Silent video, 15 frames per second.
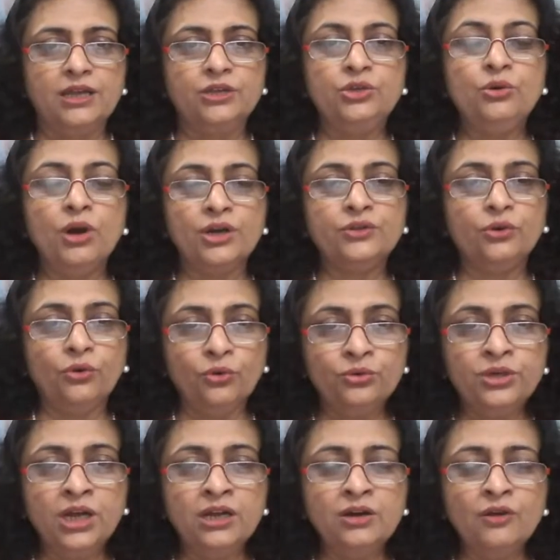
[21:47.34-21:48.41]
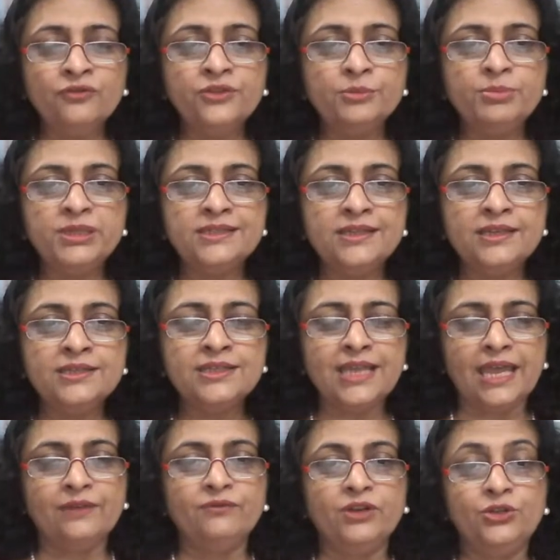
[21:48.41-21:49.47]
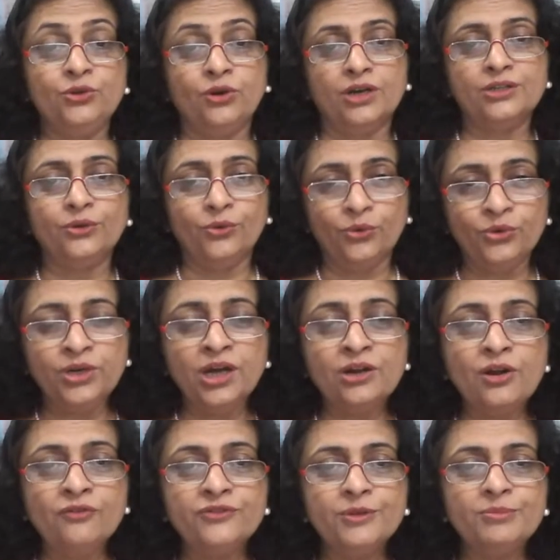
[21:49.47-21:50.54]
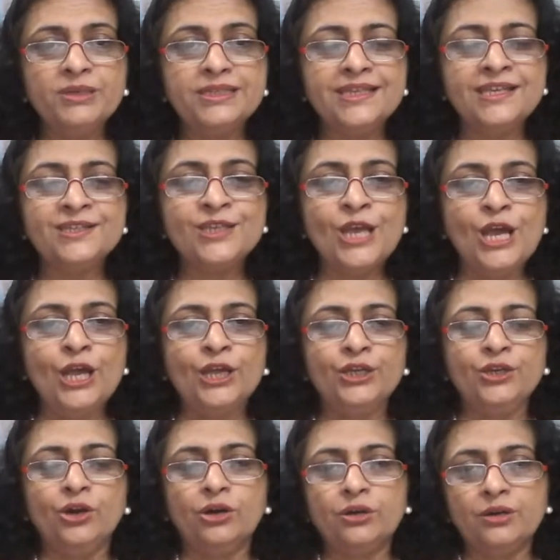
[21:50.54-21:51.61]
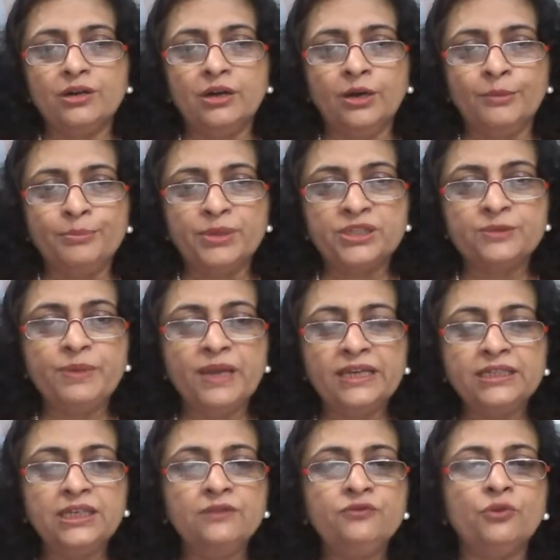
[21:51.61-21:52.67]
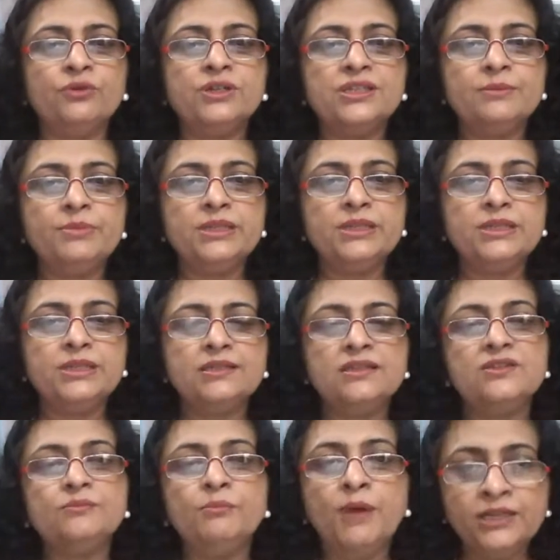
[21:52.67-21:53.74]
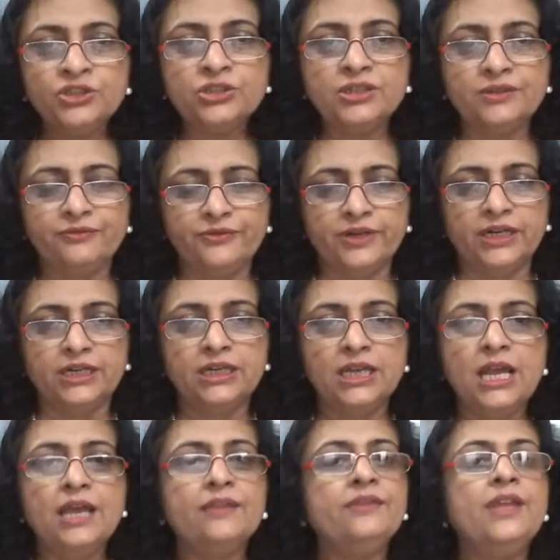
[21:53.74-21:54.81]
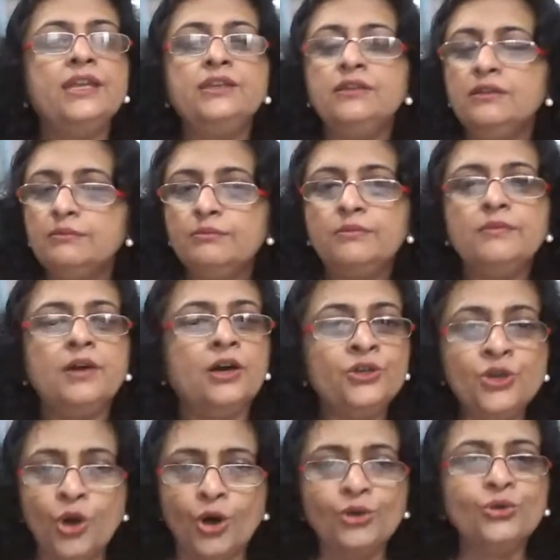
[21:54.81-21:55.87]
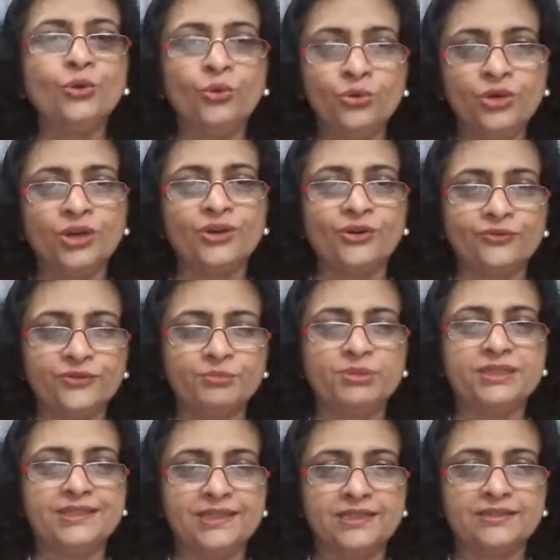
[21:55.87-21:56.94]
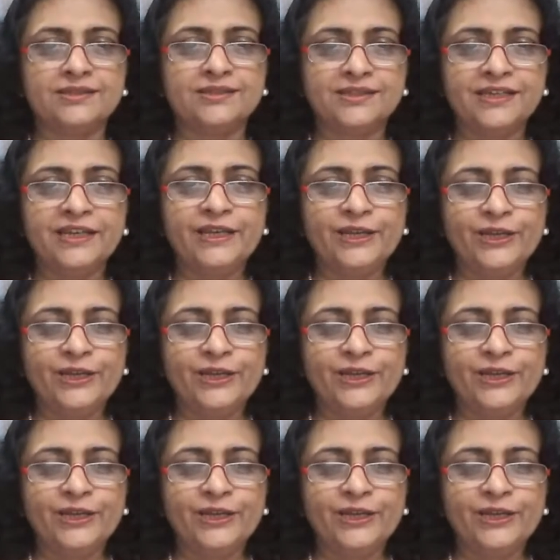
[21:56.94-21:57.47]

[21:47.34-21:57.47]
You are the owner of the business, and when you are the owner of the business, your perspective towards the business is much different than a non-owner of the business.